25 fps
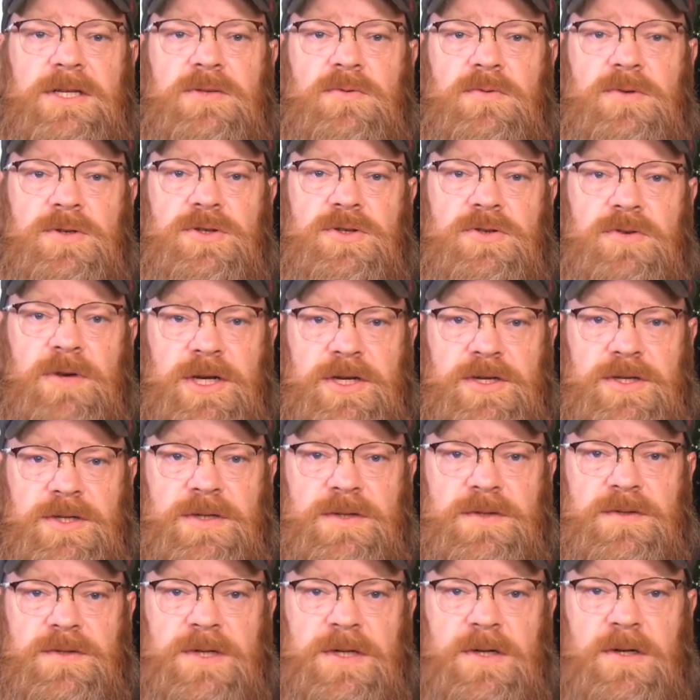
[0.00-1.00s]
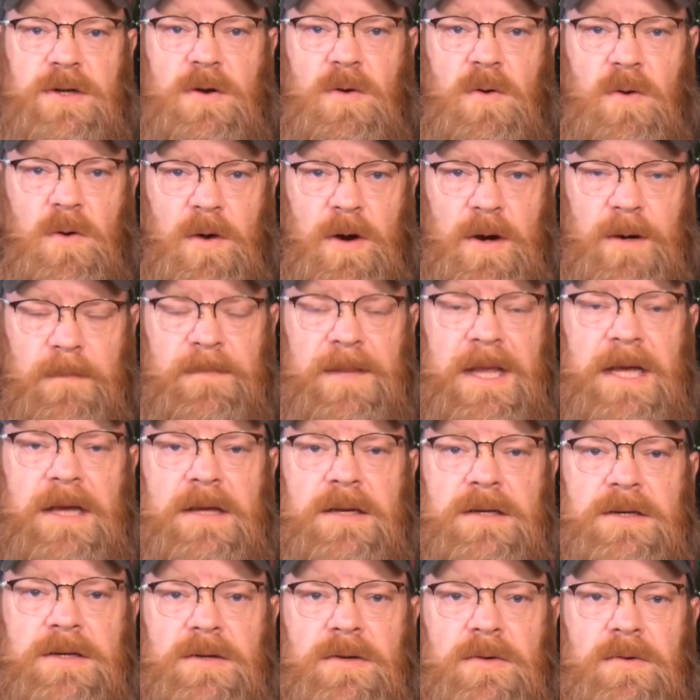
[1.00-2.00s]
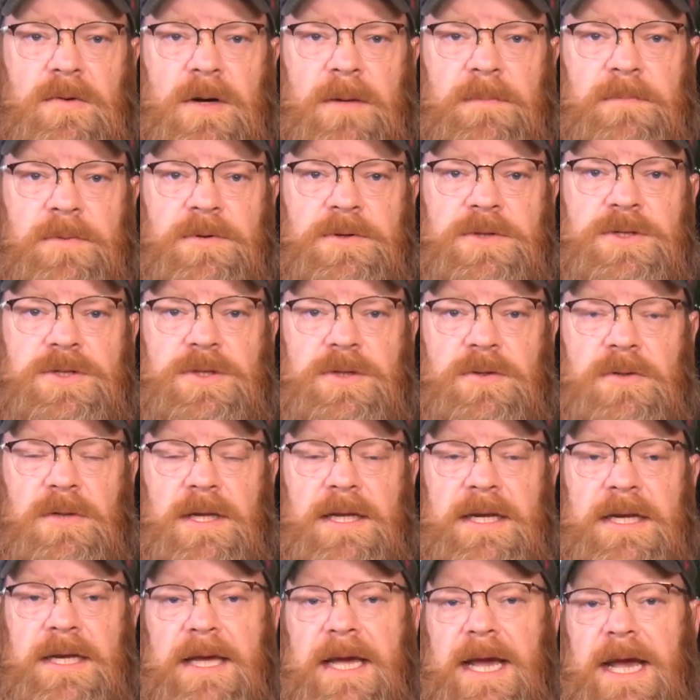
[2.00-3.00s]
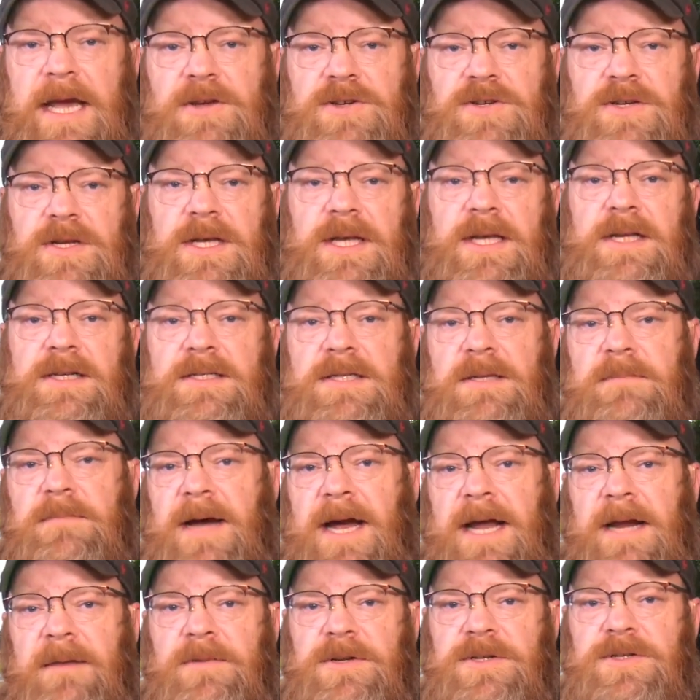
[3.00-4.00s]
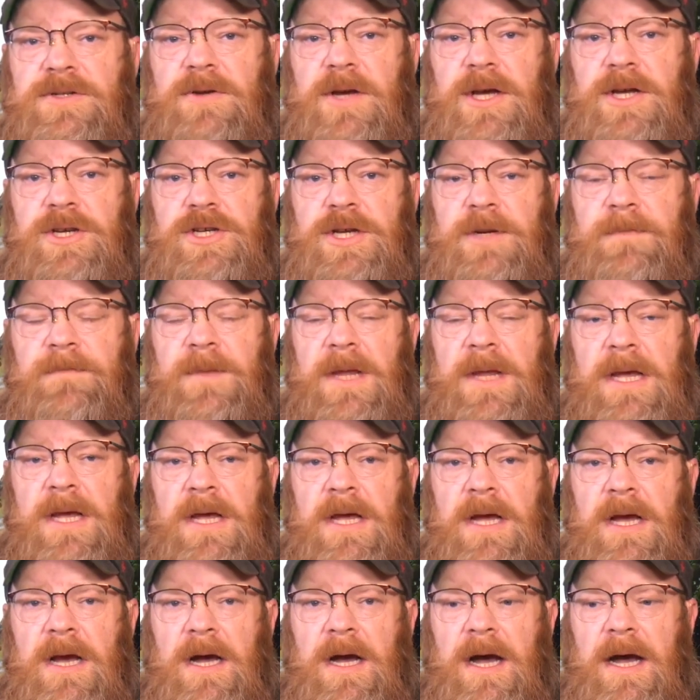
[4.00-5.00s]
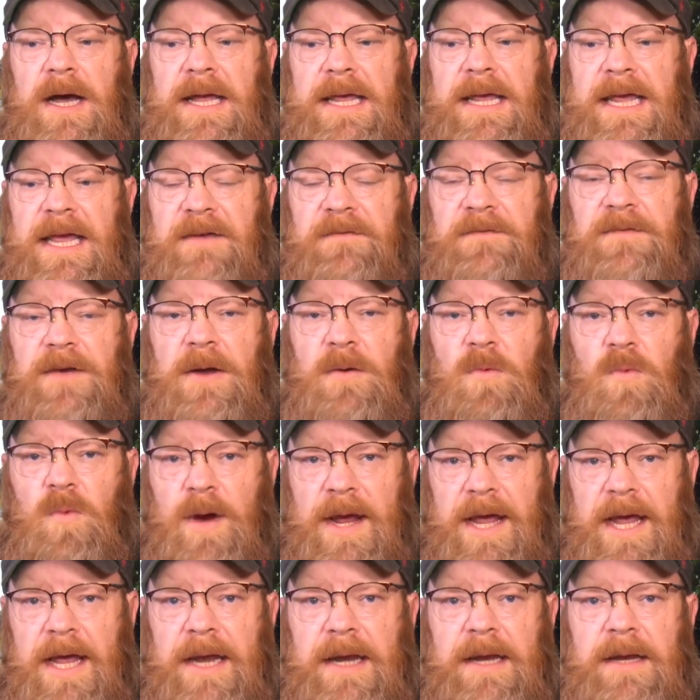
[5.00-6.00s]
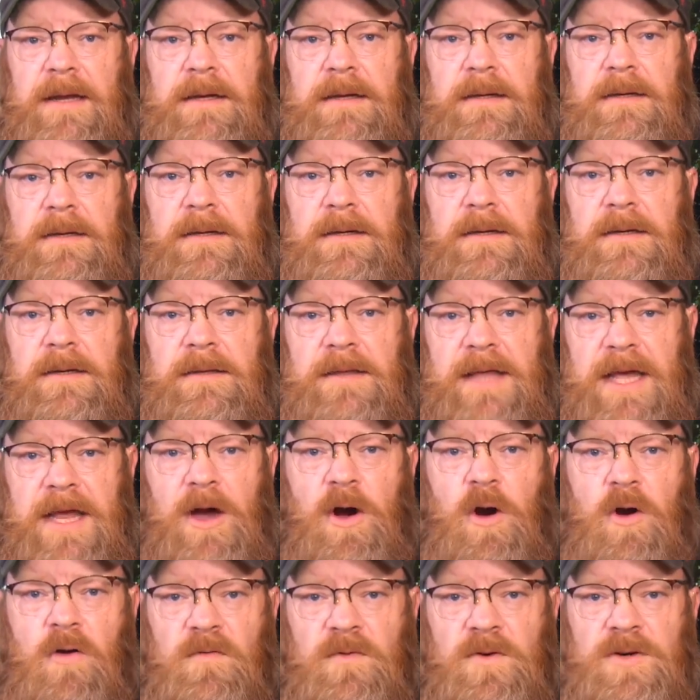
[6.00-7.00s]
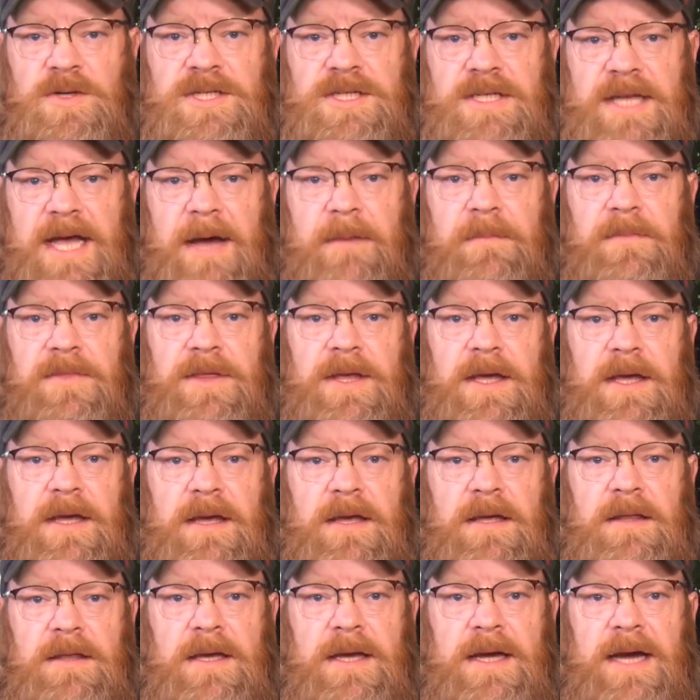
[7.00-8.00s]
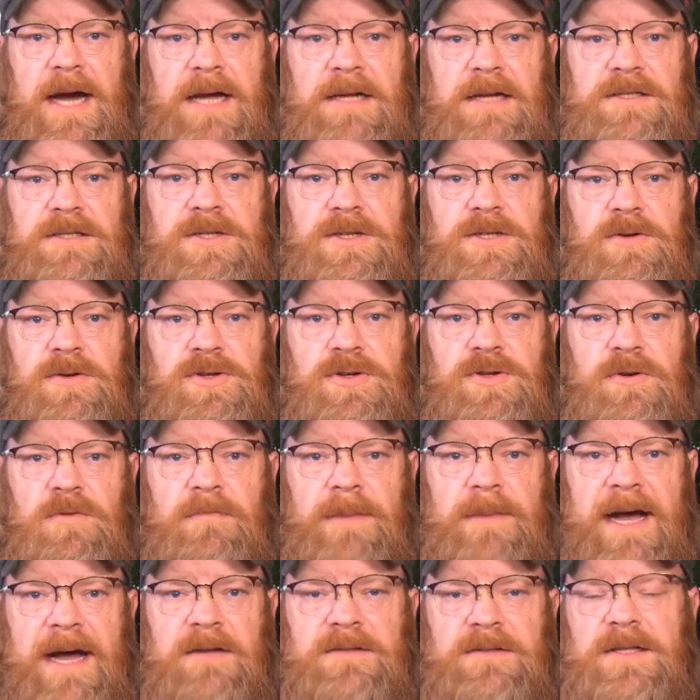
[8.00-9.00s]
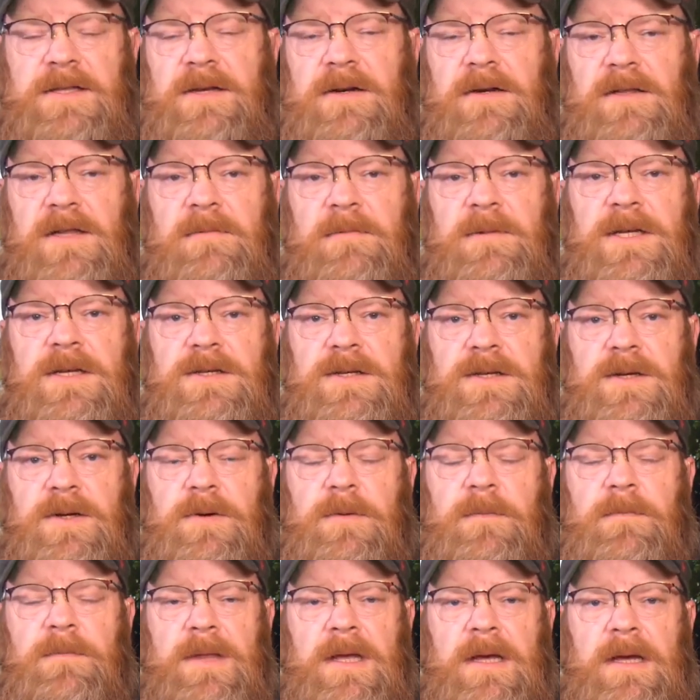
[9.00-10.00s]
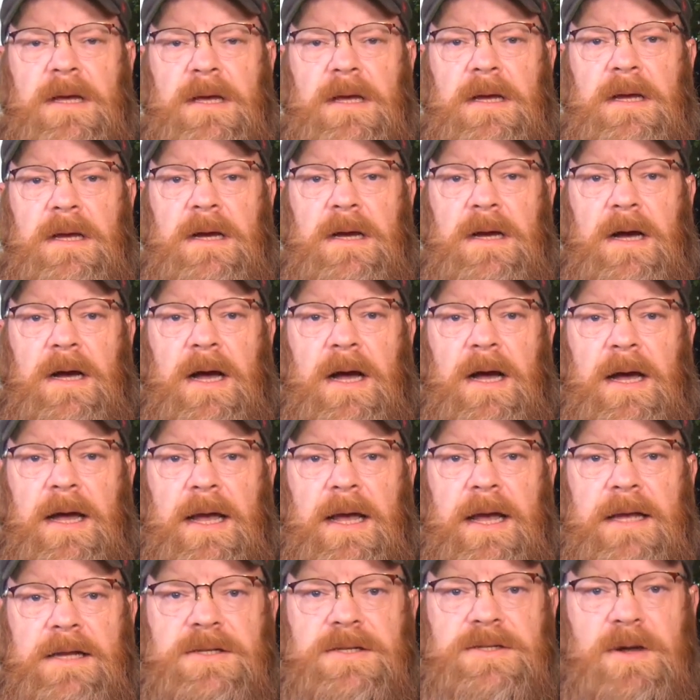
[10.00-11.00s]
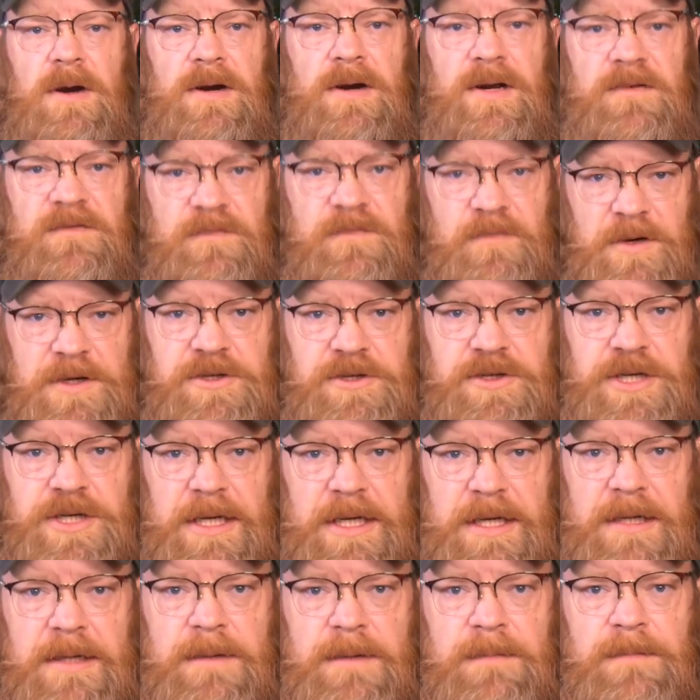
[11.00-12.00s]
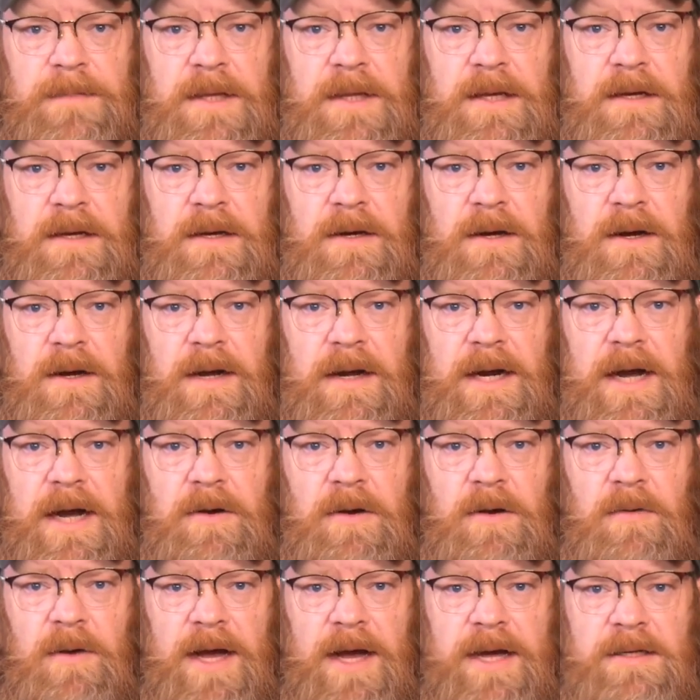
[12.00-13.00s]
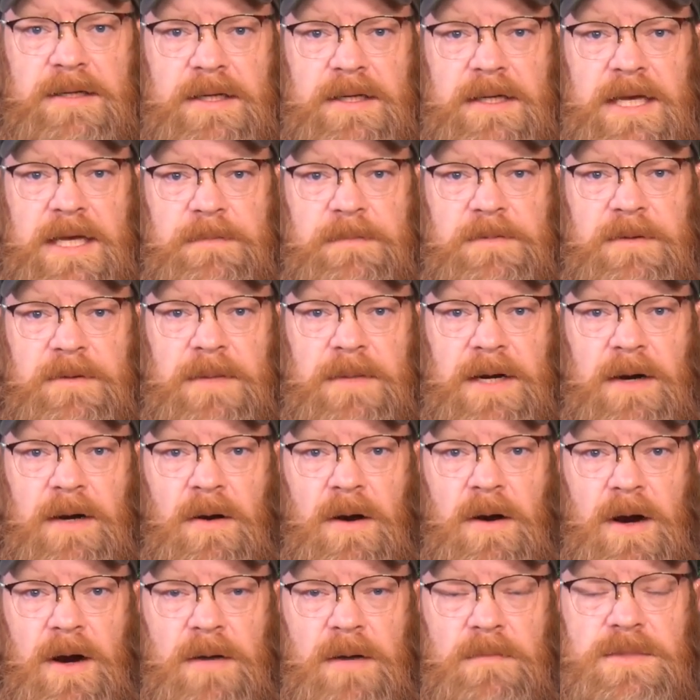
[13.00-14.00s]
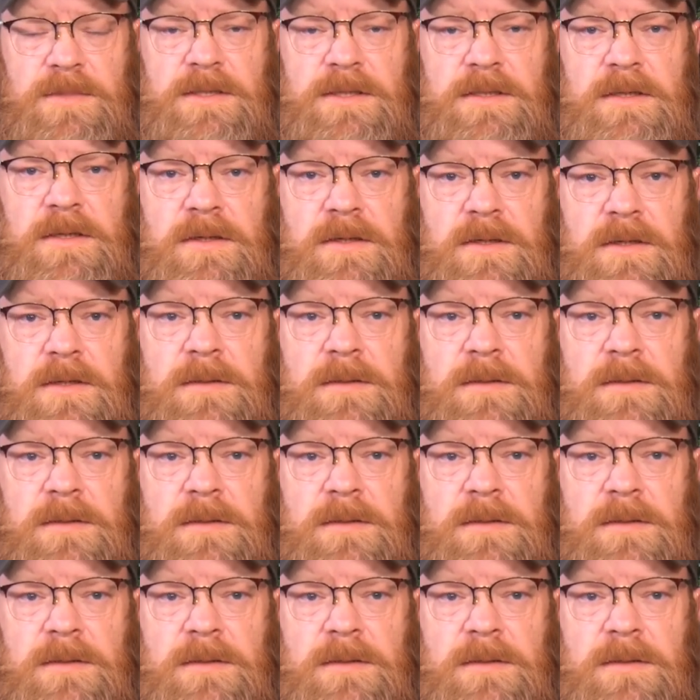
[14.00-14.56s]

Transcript: these restrictions in court, to uh, pursue litigation against the Biden administration uh, if and when they overstep the, the constitutional bounds that they're limited to uh, and start infringing on our right to keep and bear arms.